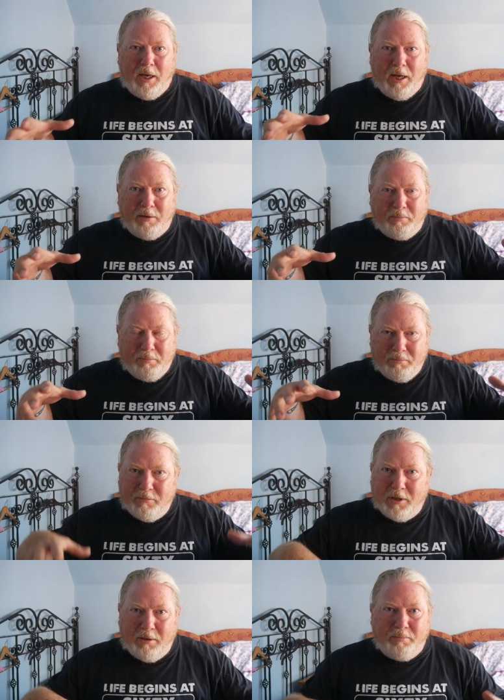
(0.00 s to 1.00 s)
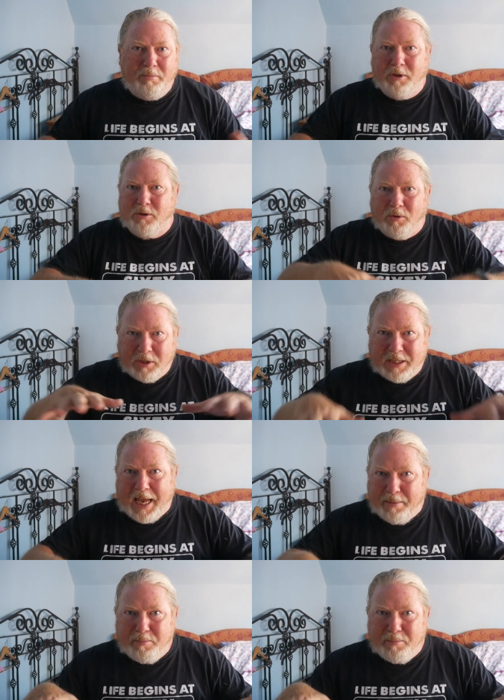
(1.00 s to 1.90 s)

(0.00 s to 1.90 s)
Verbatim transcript: a, a, a sort of set